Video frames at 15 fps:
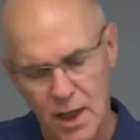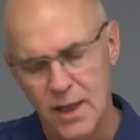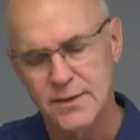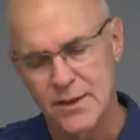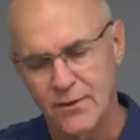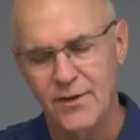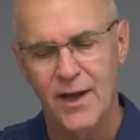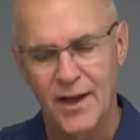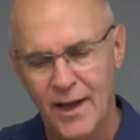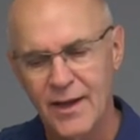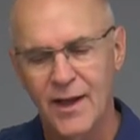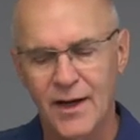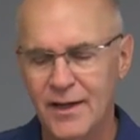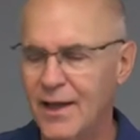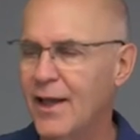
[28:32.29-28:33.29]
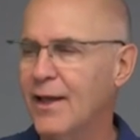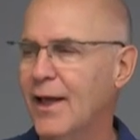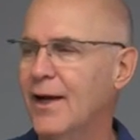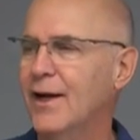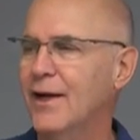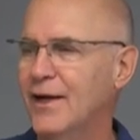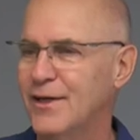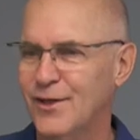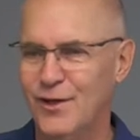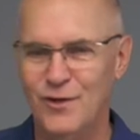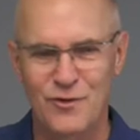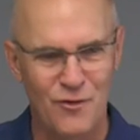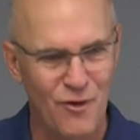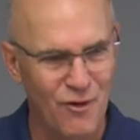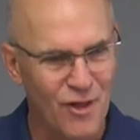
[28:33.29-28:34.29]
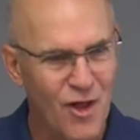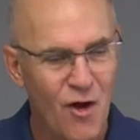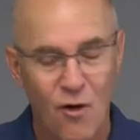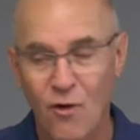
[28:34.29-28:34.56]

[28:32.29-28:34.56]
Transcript: Oh, it's okay, I got it. I got it under control.